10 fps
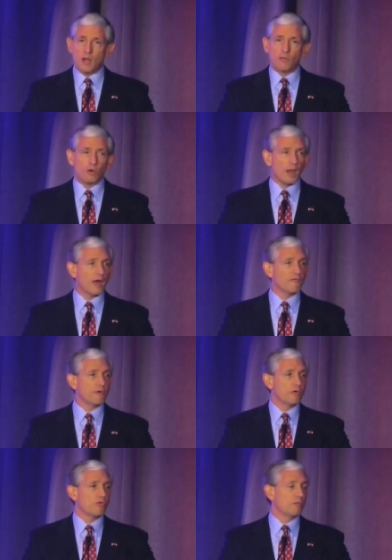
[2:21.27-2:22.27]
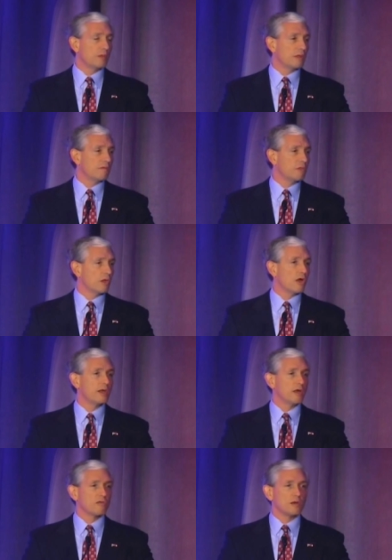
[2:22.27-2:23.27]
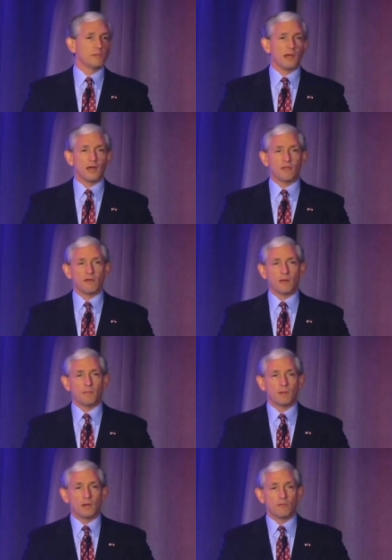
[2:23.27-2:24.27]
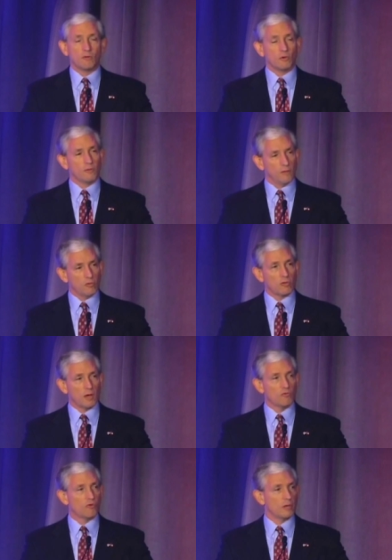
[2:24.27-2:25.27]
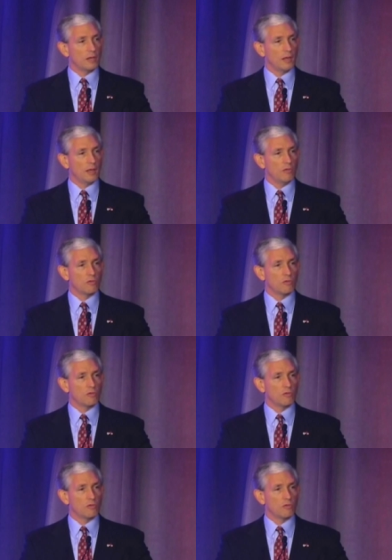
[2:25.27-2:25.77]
There are a lot of folks who believe the law doesn't apply to them until, in this country at least,